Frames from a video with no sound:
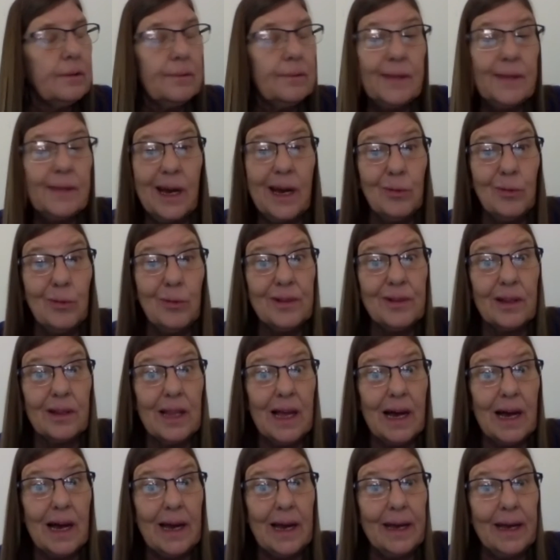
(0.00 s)
That was a
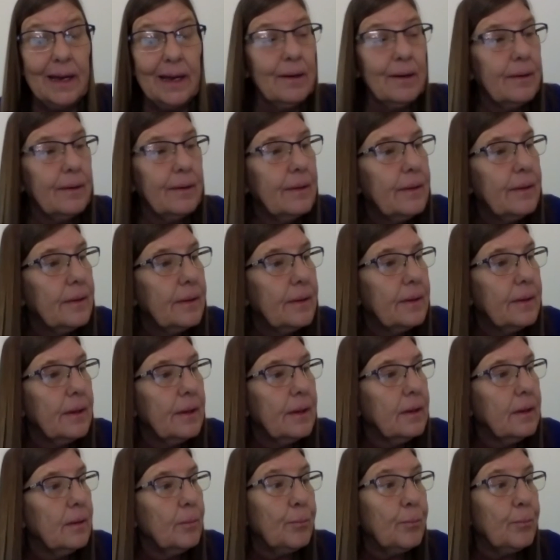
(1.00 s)
lie,
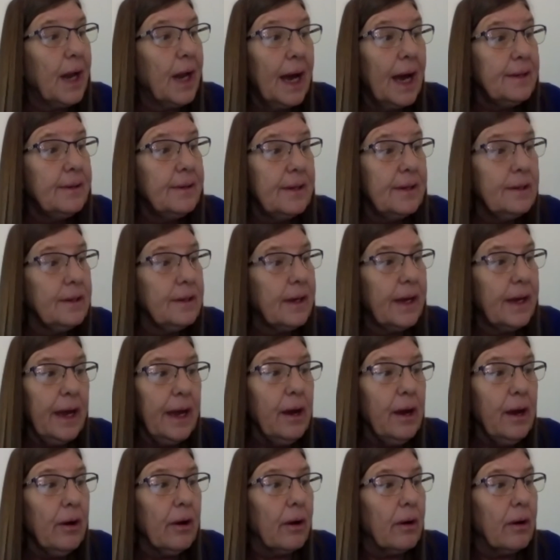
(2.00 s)
but I didn't
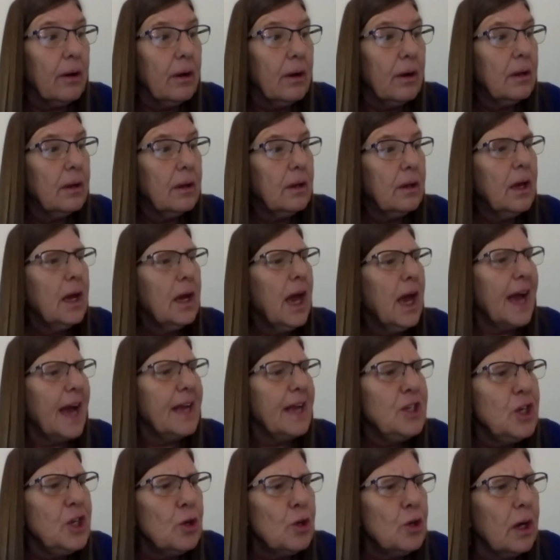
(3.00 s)
care. "And
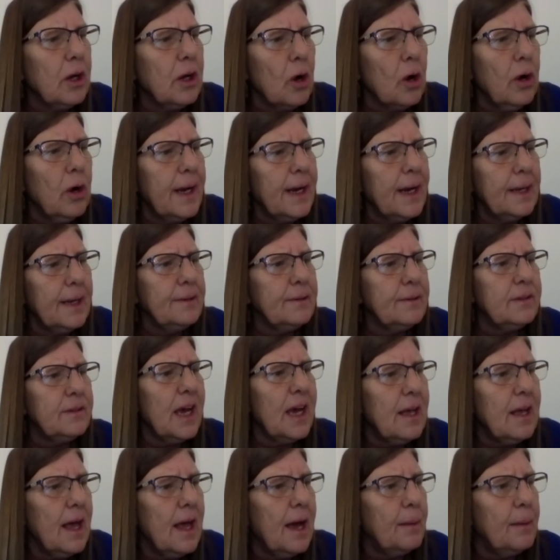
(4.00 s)
you can go ahead and
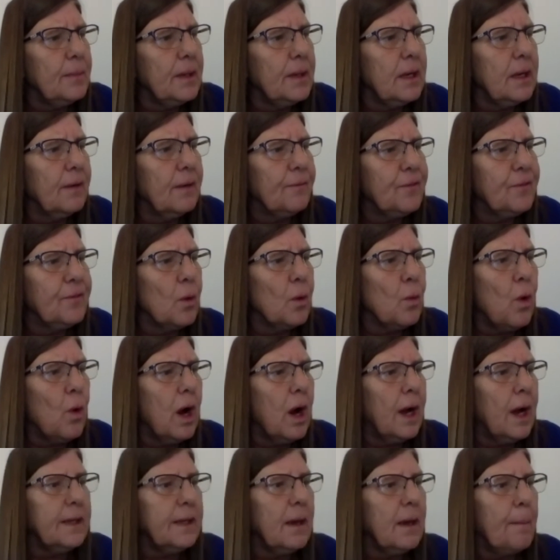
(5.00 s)
tell on me if you
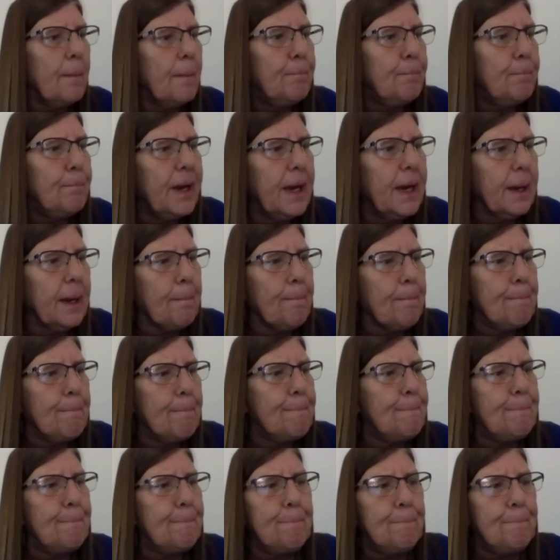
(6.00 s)
want, you big
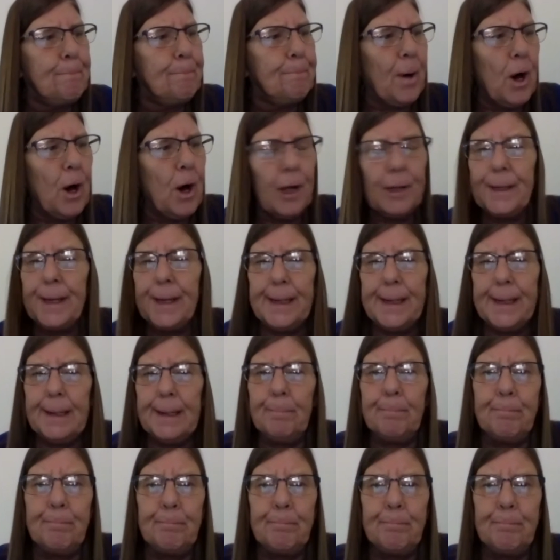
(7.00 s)

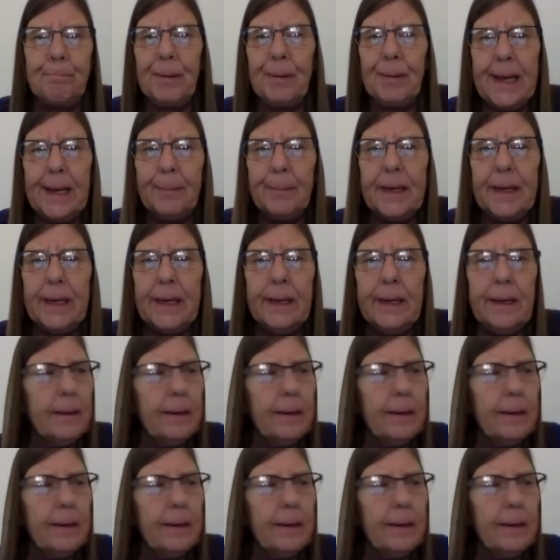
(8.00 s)
bald-headed baby."